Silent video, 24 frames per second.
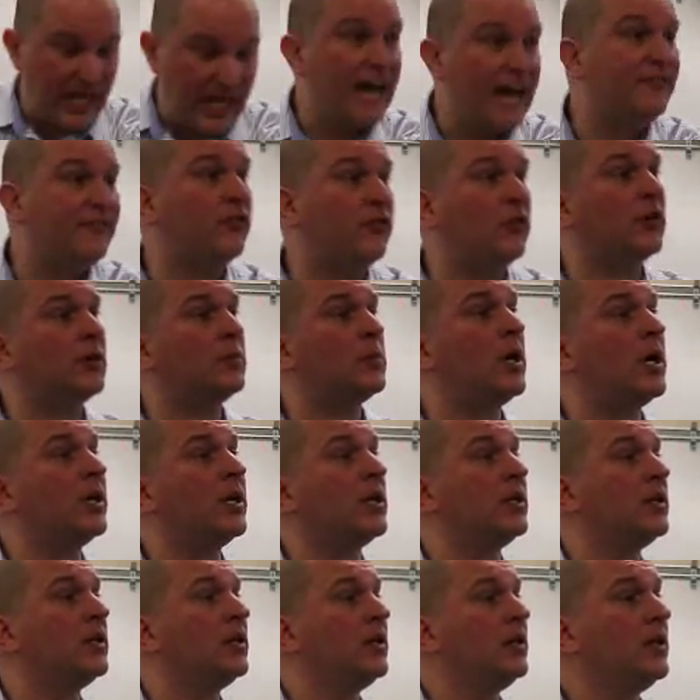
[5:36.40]
platform on
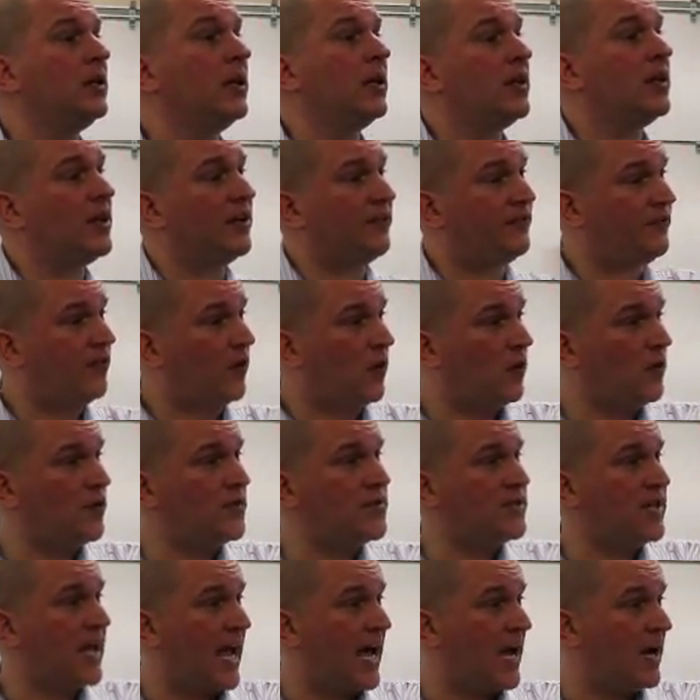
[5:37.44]
it that
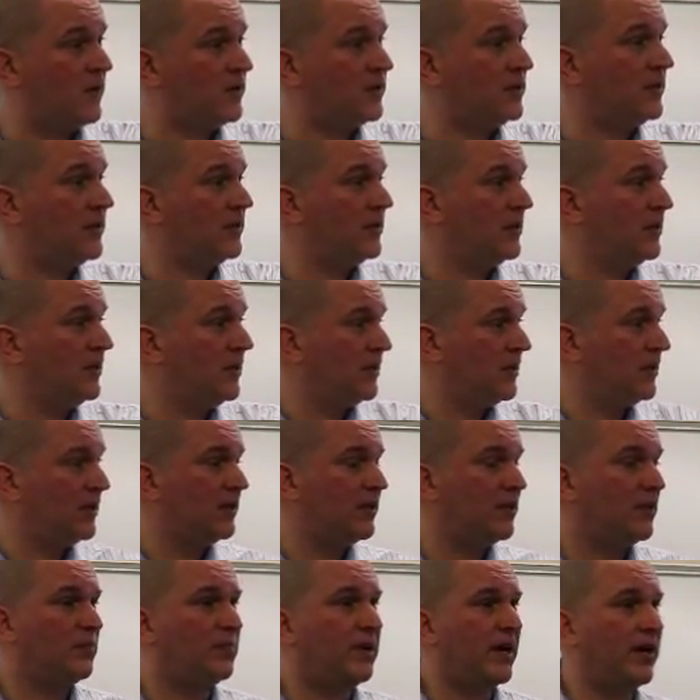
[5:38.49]
folds down.
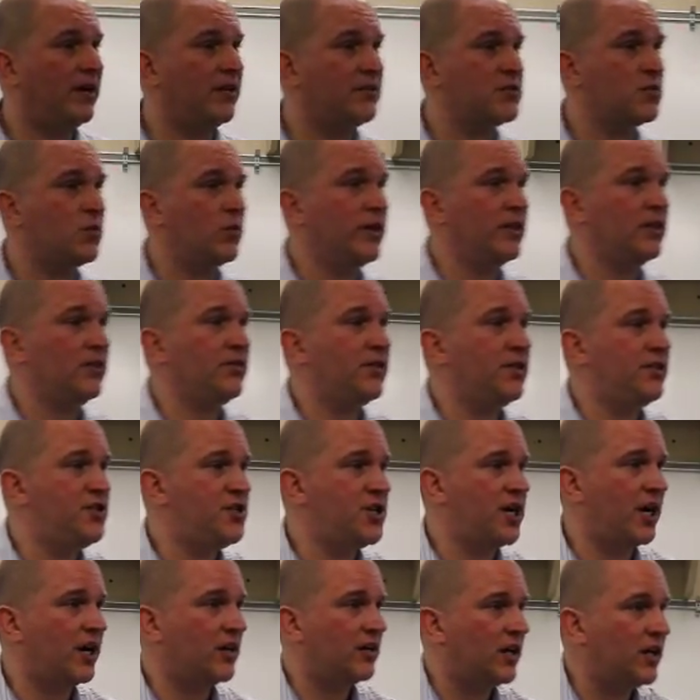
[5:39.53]
Parents wheeled the
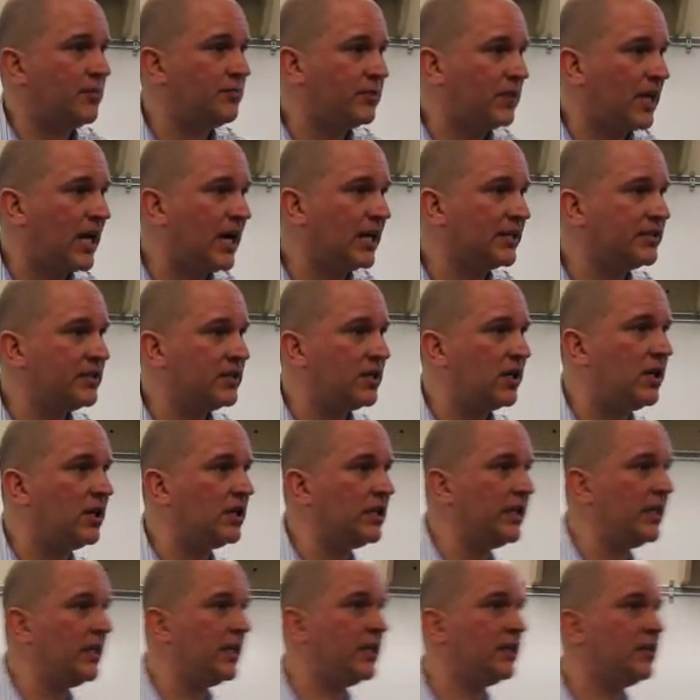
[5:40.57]
chair up, locked it
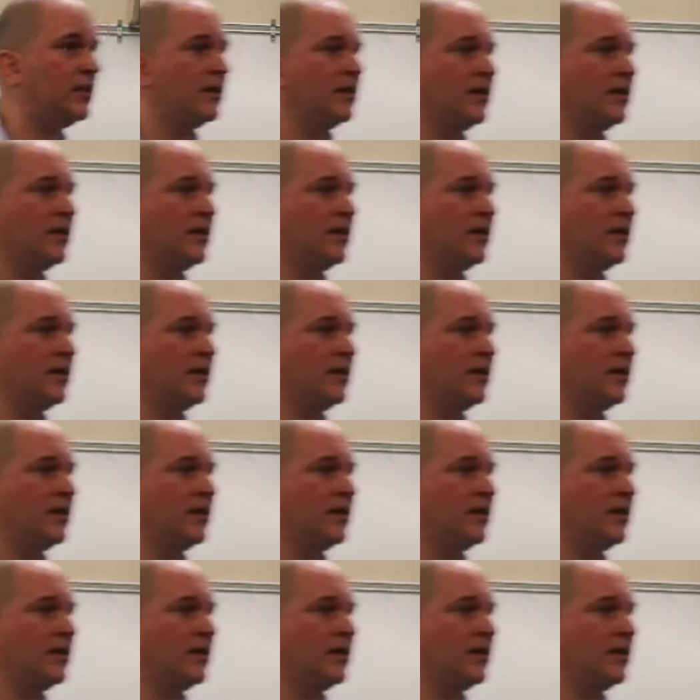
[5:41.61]
all in,